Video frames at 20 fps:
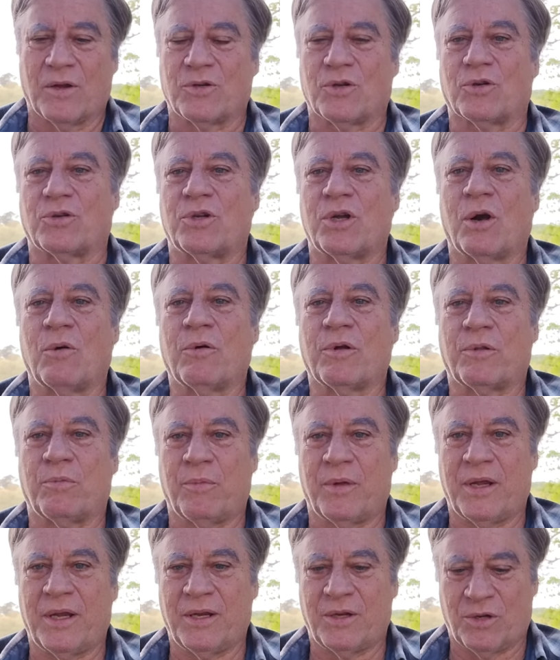So turn with
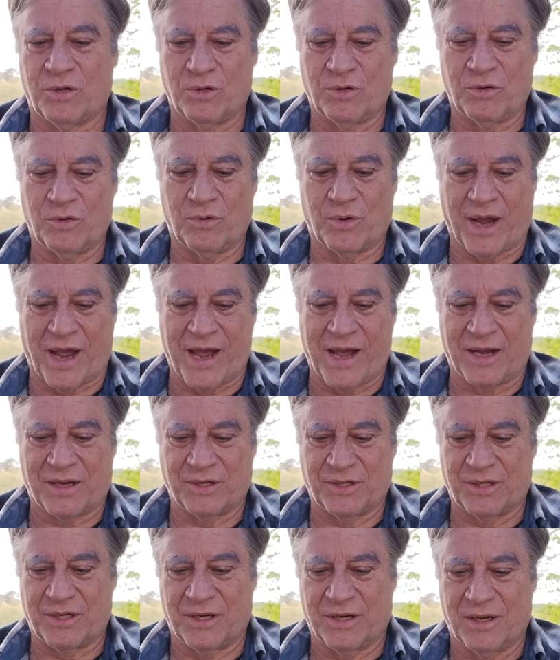me to
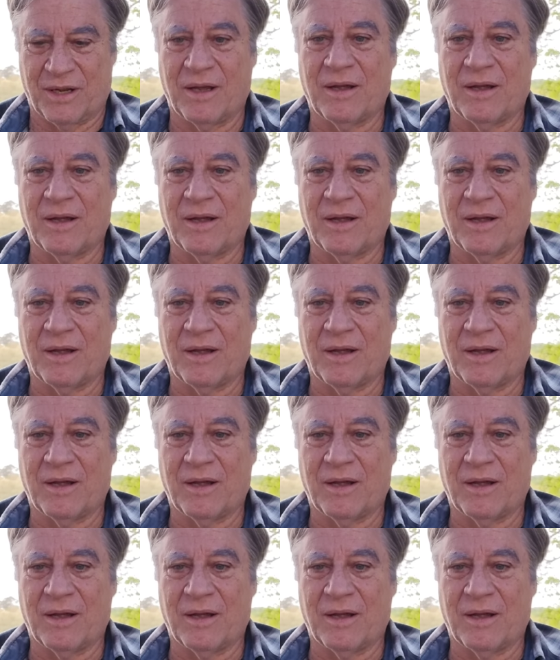Acts,